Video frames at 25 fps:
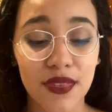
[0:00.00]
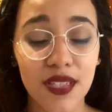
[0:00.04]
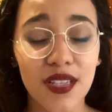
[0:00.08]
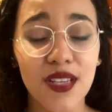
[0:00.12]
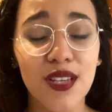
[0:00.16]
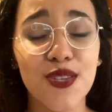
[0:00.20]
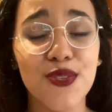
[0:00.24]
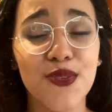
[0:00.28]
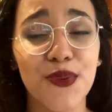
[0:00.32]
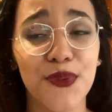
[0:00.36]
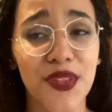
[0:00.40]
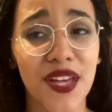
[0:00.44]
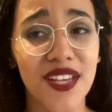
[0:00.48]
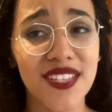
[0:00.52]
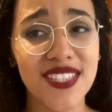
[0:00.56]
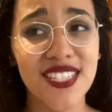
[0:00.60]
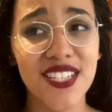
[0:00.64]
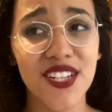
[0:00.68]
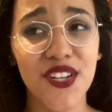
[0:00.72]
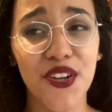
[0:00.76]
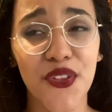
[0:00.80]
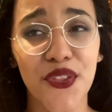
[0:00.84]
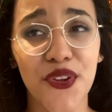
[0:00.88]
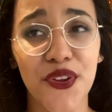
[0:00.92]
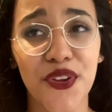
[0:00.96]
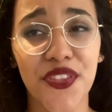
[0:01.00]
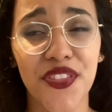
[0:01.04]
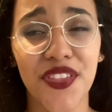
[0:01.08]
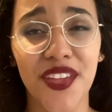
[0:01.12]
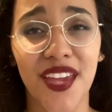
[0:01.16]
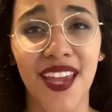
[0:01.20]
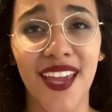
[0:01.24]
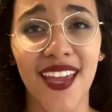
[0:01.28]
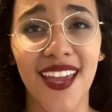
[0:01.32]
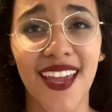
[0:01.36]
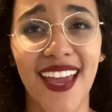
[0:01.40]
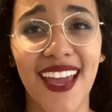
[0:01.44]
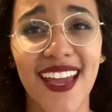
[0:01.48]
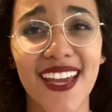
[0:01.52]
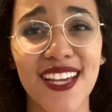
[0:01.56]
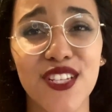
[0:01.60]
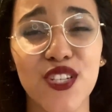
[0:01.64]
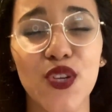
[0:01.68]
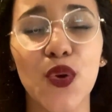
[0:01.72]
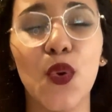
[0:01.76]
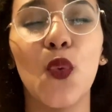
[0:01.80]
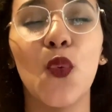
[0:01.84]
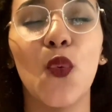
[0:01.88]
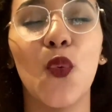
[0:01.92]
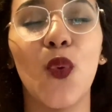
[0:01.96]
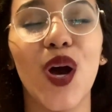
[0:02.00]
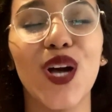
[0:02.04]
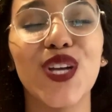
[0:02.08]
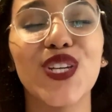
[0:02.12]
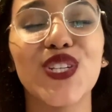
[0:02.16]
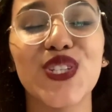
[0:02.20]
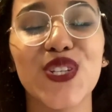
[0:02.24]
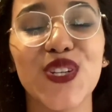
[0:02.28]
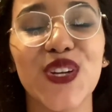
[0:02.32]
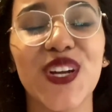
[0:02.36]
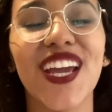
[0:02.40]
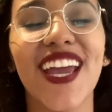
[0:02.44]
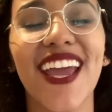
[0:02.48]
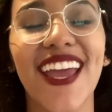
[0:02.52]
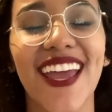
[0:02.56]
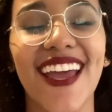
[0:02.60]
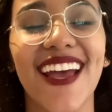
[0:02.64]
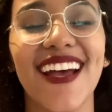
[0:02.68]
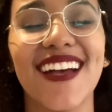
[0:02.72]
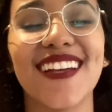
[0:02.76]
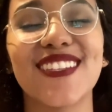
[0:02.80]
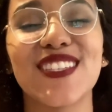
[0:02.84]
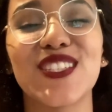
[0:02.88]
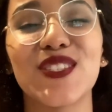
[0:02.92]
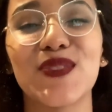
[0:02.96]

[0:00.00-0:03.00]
So that's another thing. And wash your hands